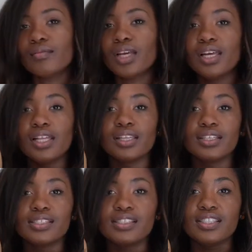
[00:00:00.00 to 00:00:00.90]
And
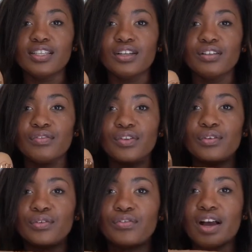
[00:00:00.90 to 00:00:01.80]
let's see on the
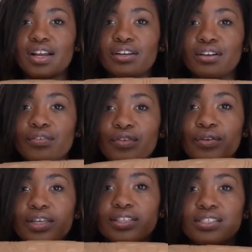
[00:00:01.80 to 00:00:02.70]
viewfinder if you
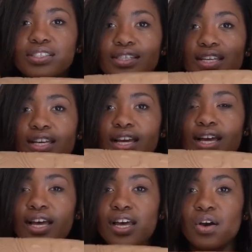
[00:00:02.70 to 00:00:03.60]
can see
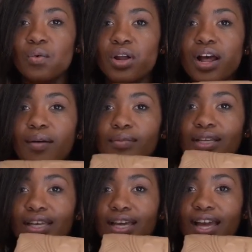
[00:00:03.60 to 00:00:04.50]
what I'm
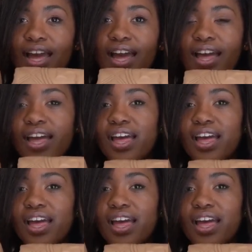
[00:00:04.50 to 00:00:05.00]
looking at.